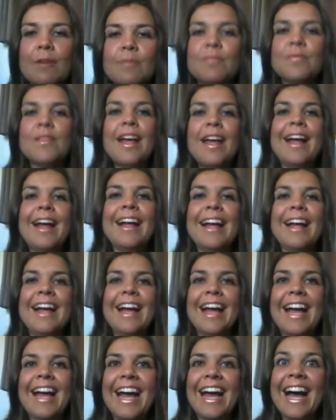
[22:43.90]
there
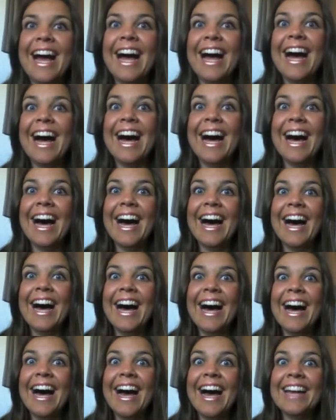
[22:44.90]
going, drop
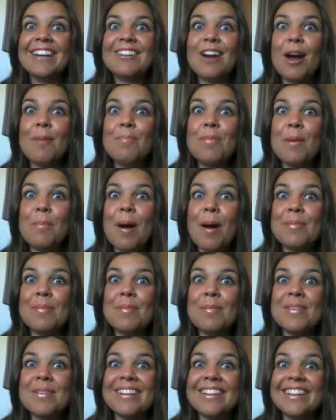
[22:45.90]
the
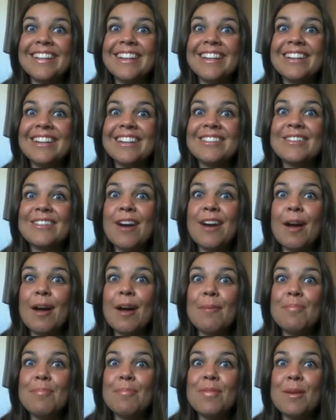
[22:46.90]
popsicle, drop
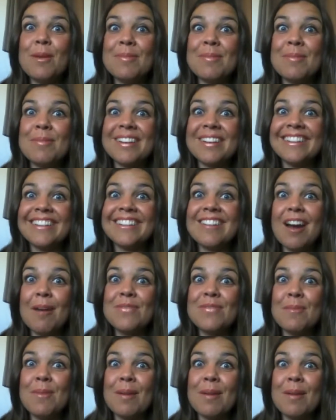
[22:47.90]
the popsicle,
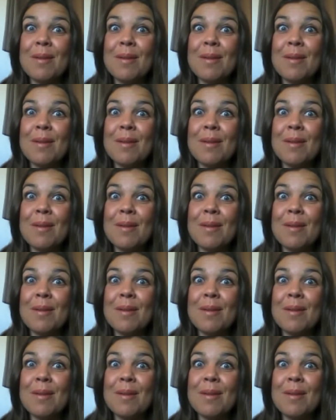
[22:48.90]
drop the